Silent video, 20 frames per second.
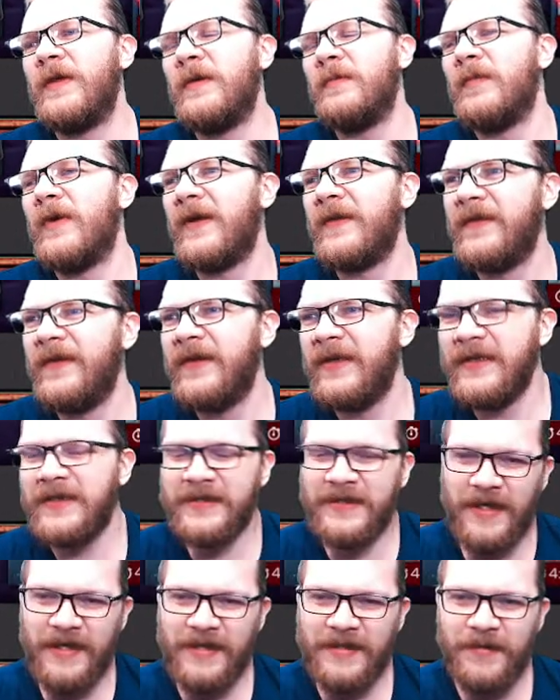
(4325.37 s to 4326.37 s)
the monthly
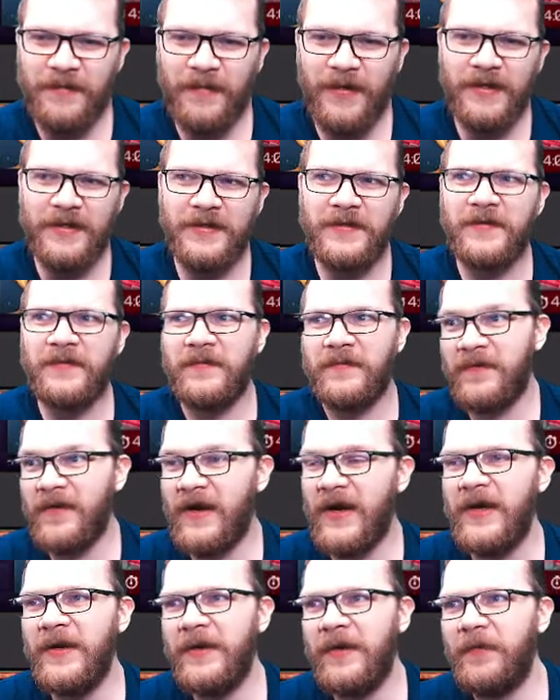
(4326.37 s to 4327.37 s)
side event
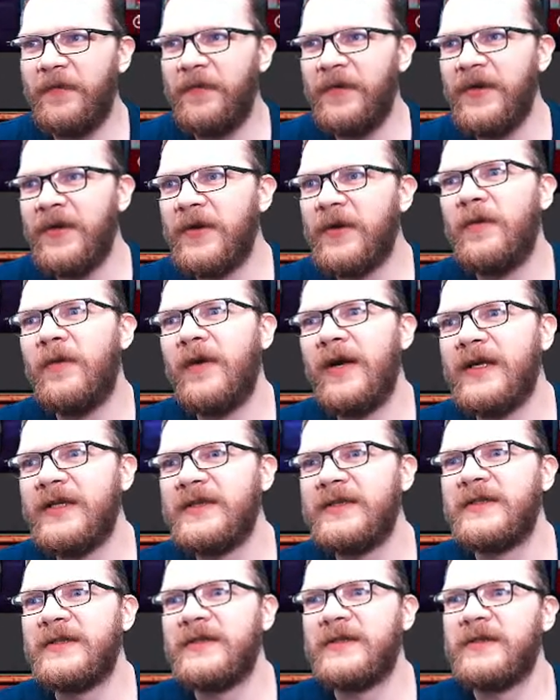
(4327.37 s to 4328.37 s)
final week
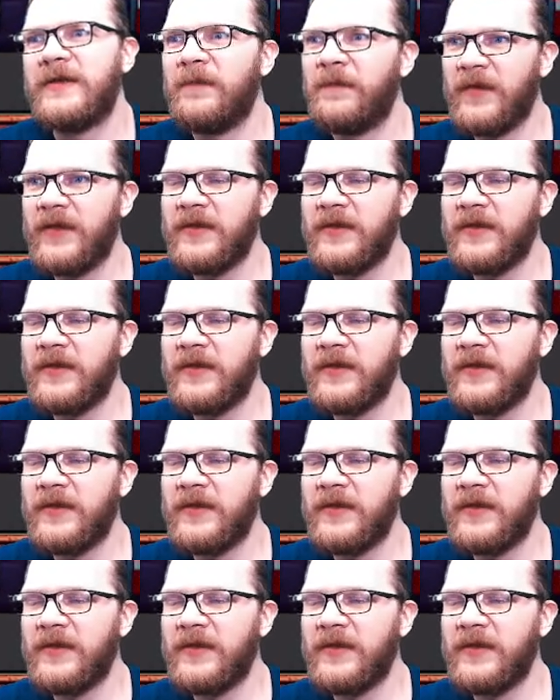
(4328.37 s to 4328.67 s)
quests.